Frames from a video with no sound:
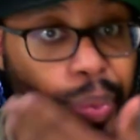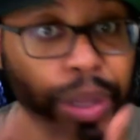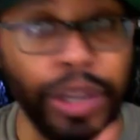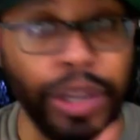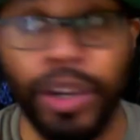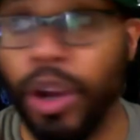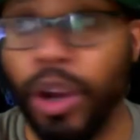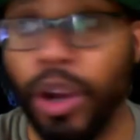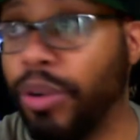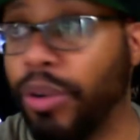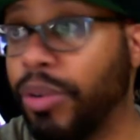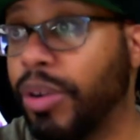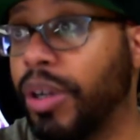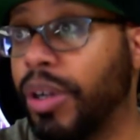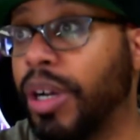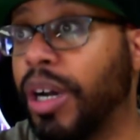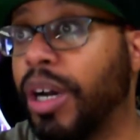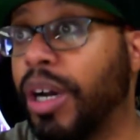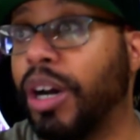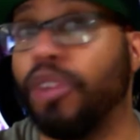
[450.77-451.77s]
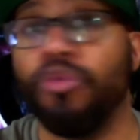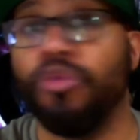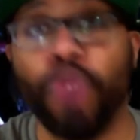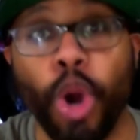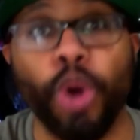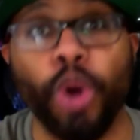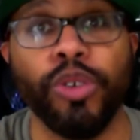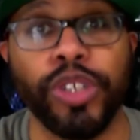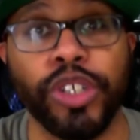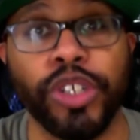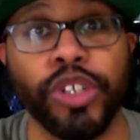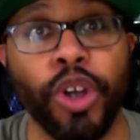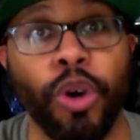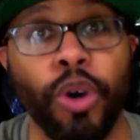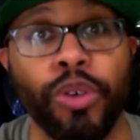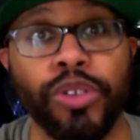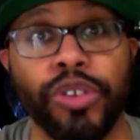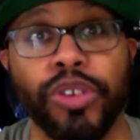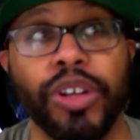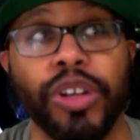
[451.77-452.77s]
you know uh, Rose is
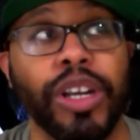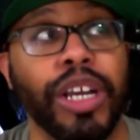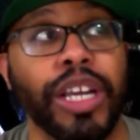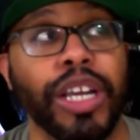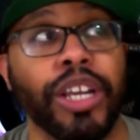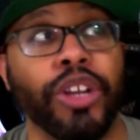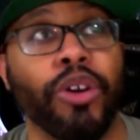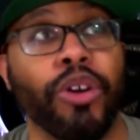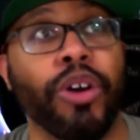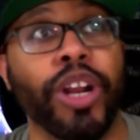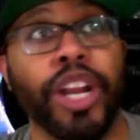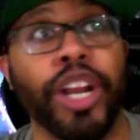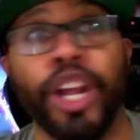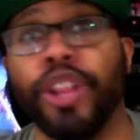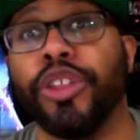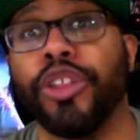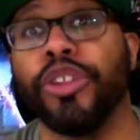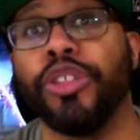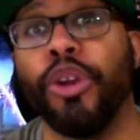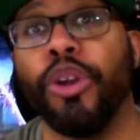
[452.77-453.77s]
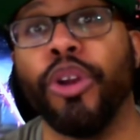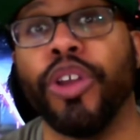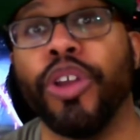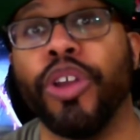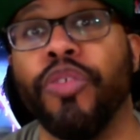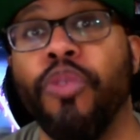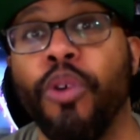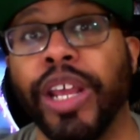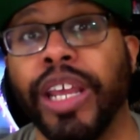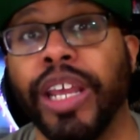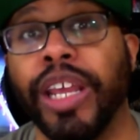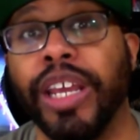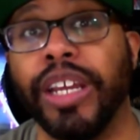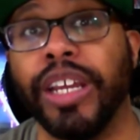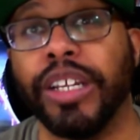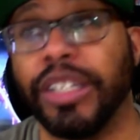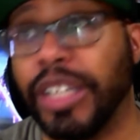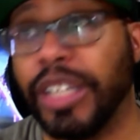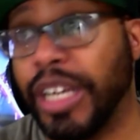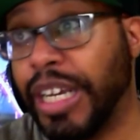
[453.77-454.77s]
older, you know, in another 30, 40
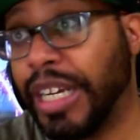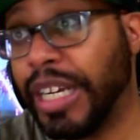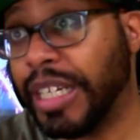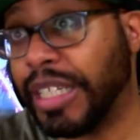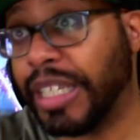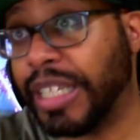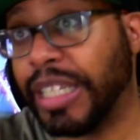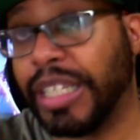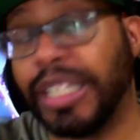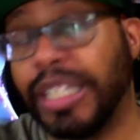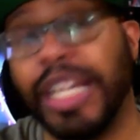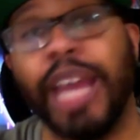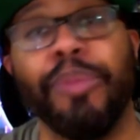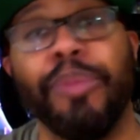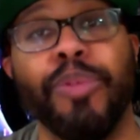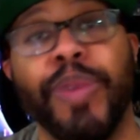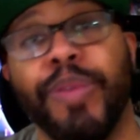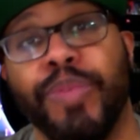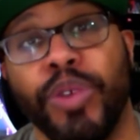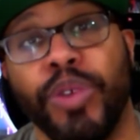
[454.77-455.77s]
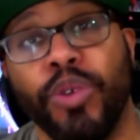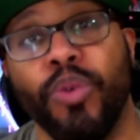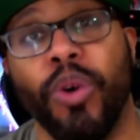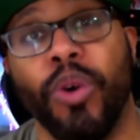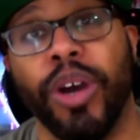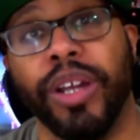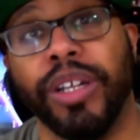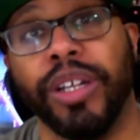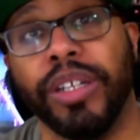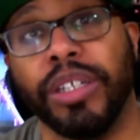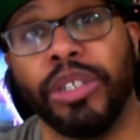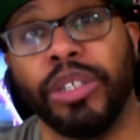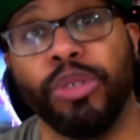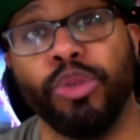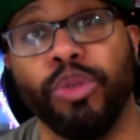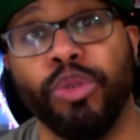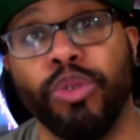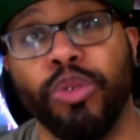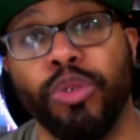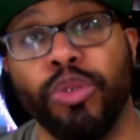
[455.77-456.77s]
years. Is this the type of people you want
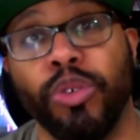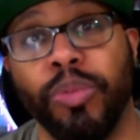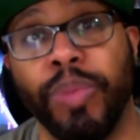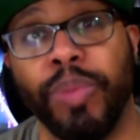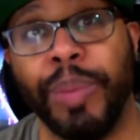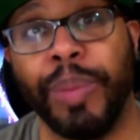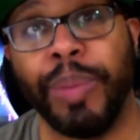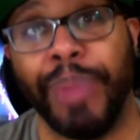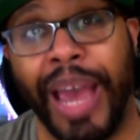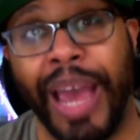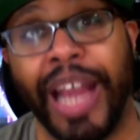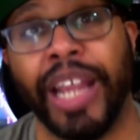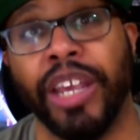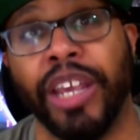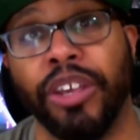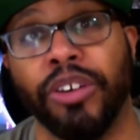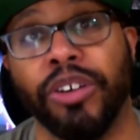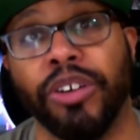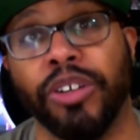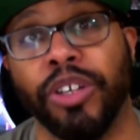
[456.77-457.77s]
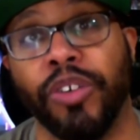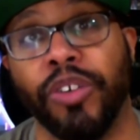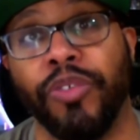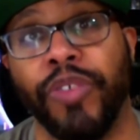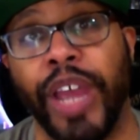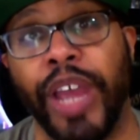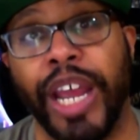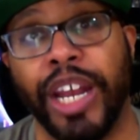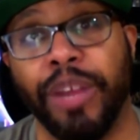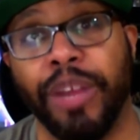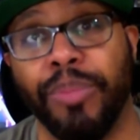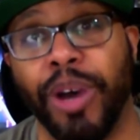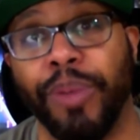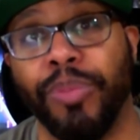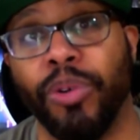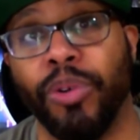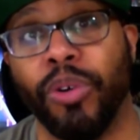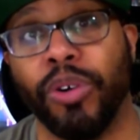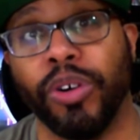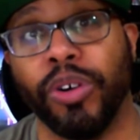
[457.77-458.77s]
to be backing your, your fandom up
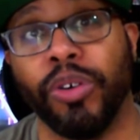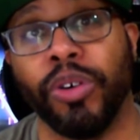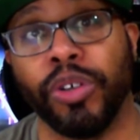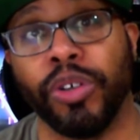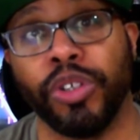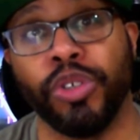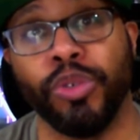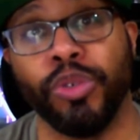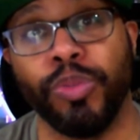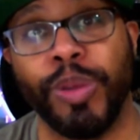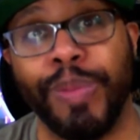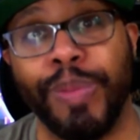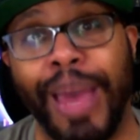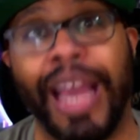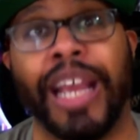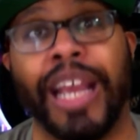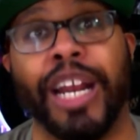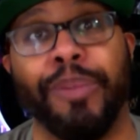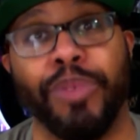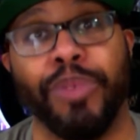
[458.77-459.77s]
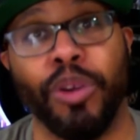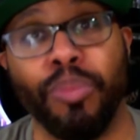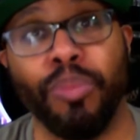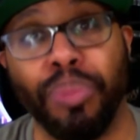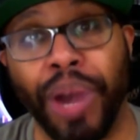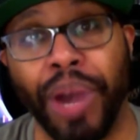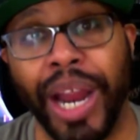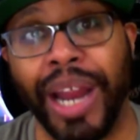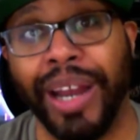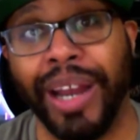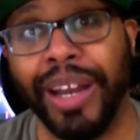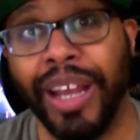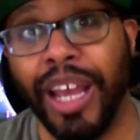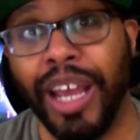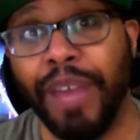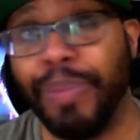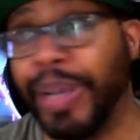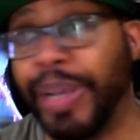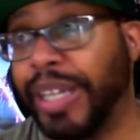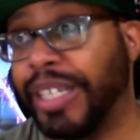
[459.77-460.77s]
or, or to be backing up your brand?
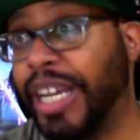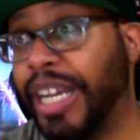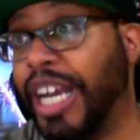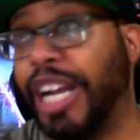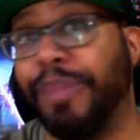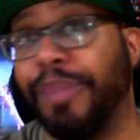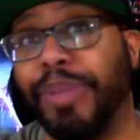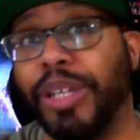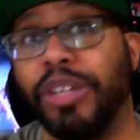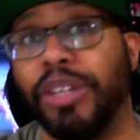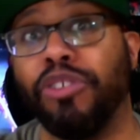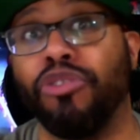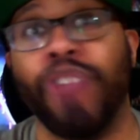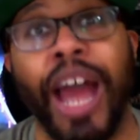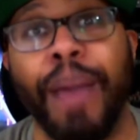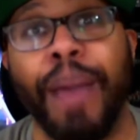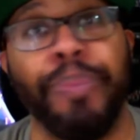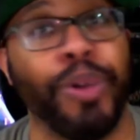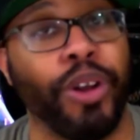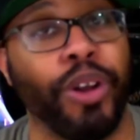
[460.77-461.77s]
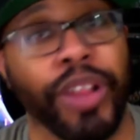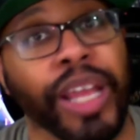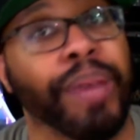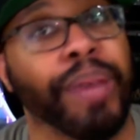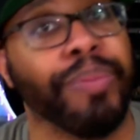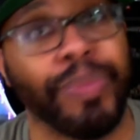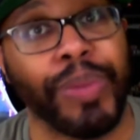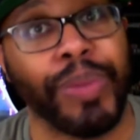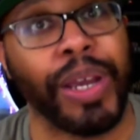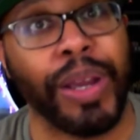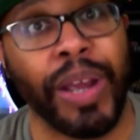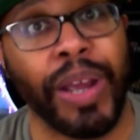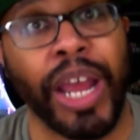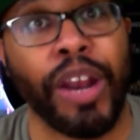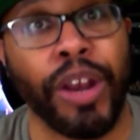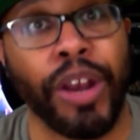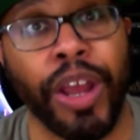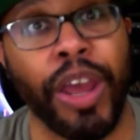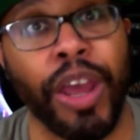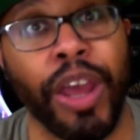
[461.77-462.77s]
Because they're going to be crapping on them
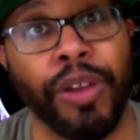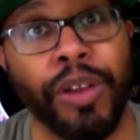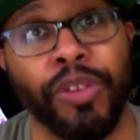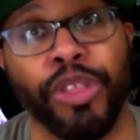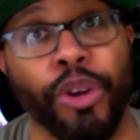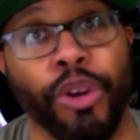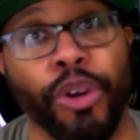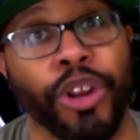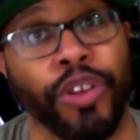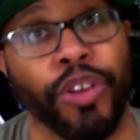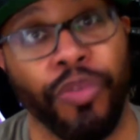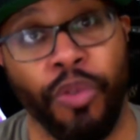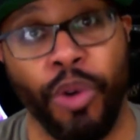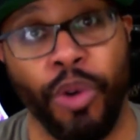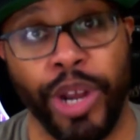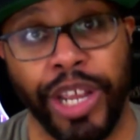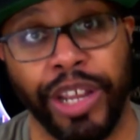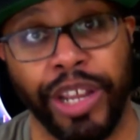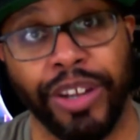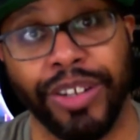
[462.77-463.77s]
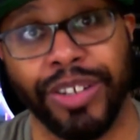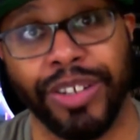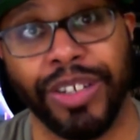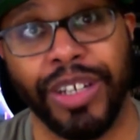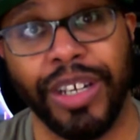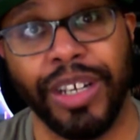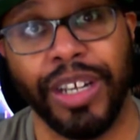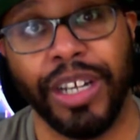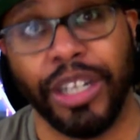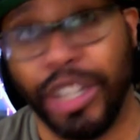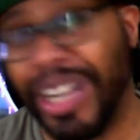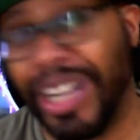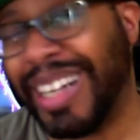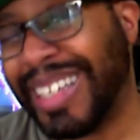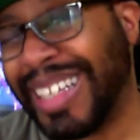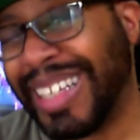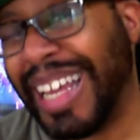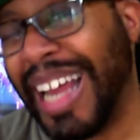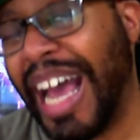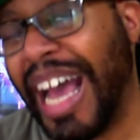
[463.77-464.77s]
in, in 30 to 40 years. Do you
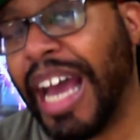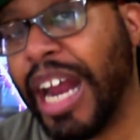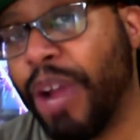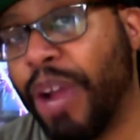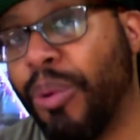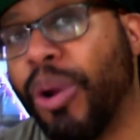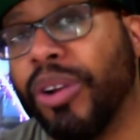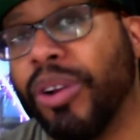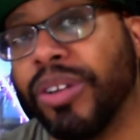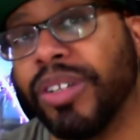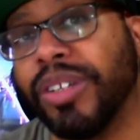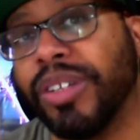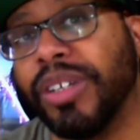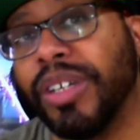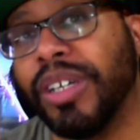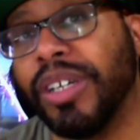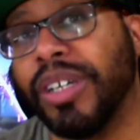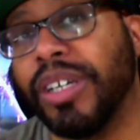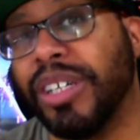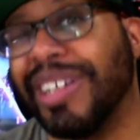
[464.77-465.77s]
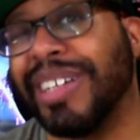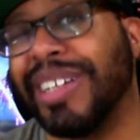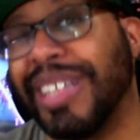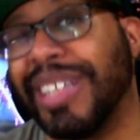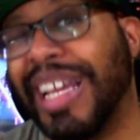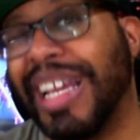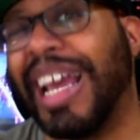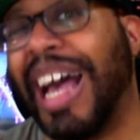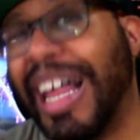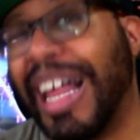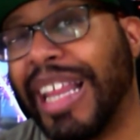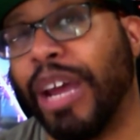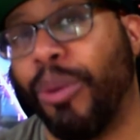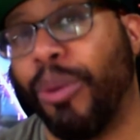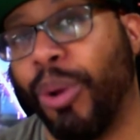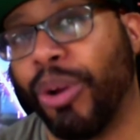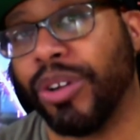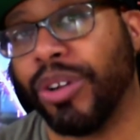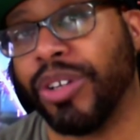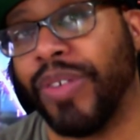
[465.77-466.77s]
understand how that works? Do you understand how that
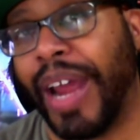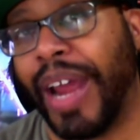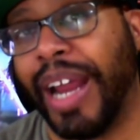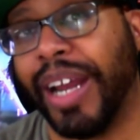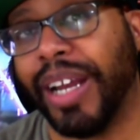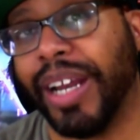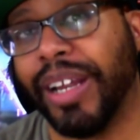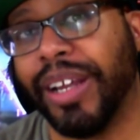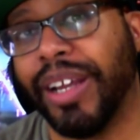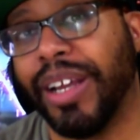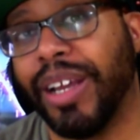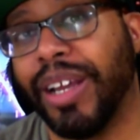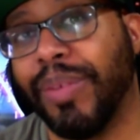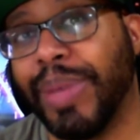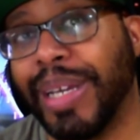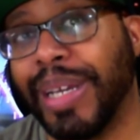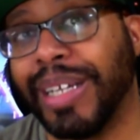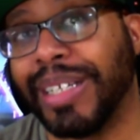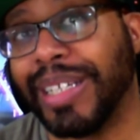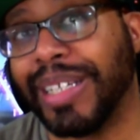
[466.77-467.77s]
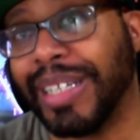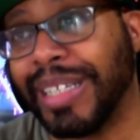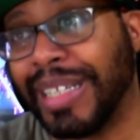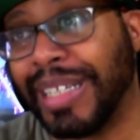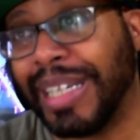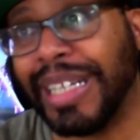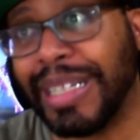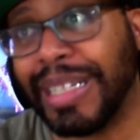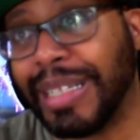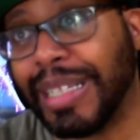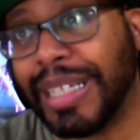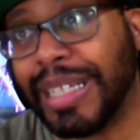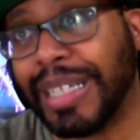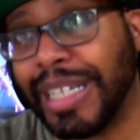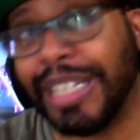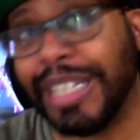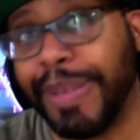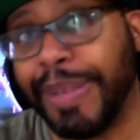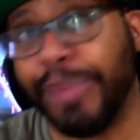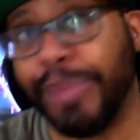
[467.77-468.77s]
works, right? Because these,
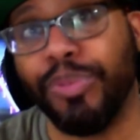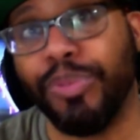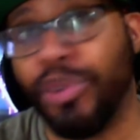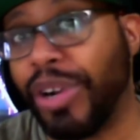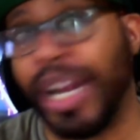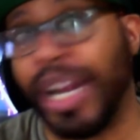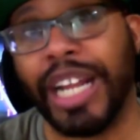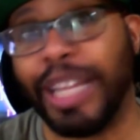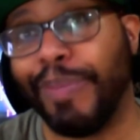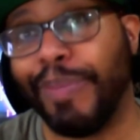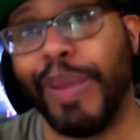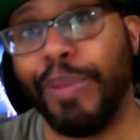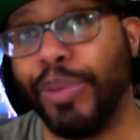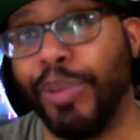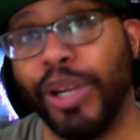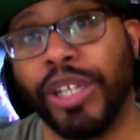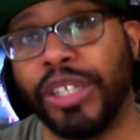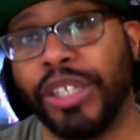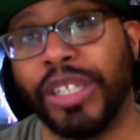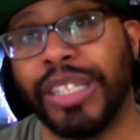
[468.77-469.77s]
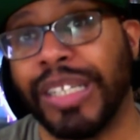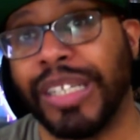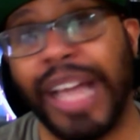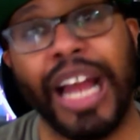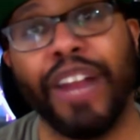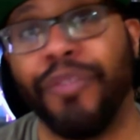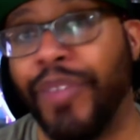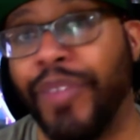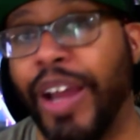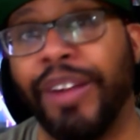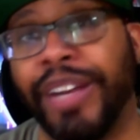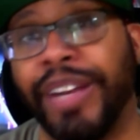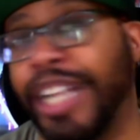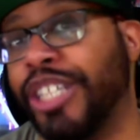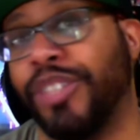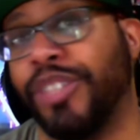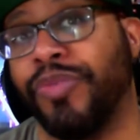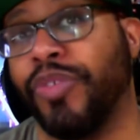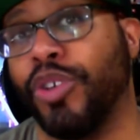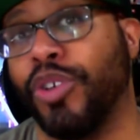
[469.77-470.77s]
these people are not the people that's a solid
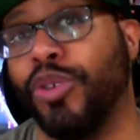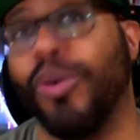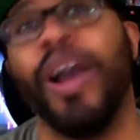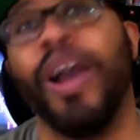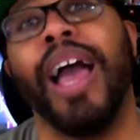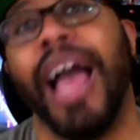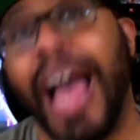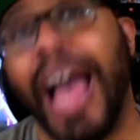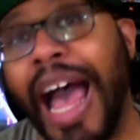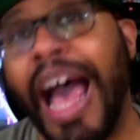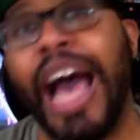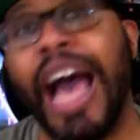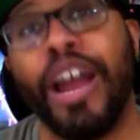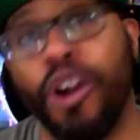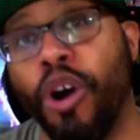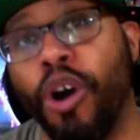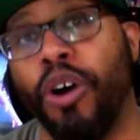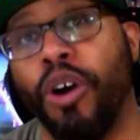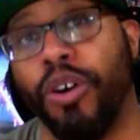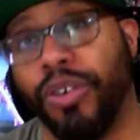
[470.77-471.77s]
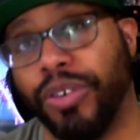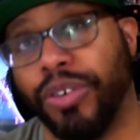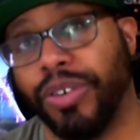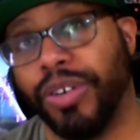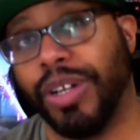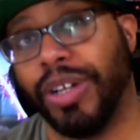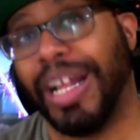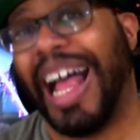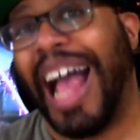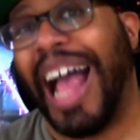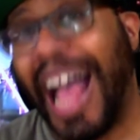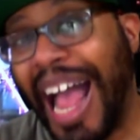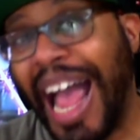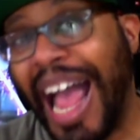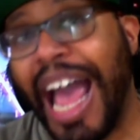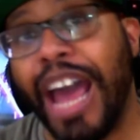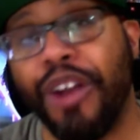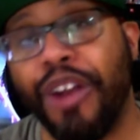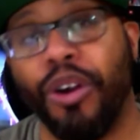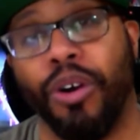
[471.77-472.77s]
foundation for you at all
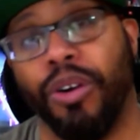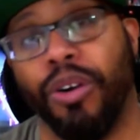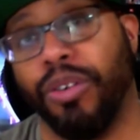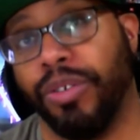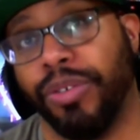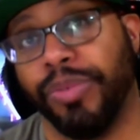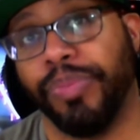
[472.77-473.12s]
at all.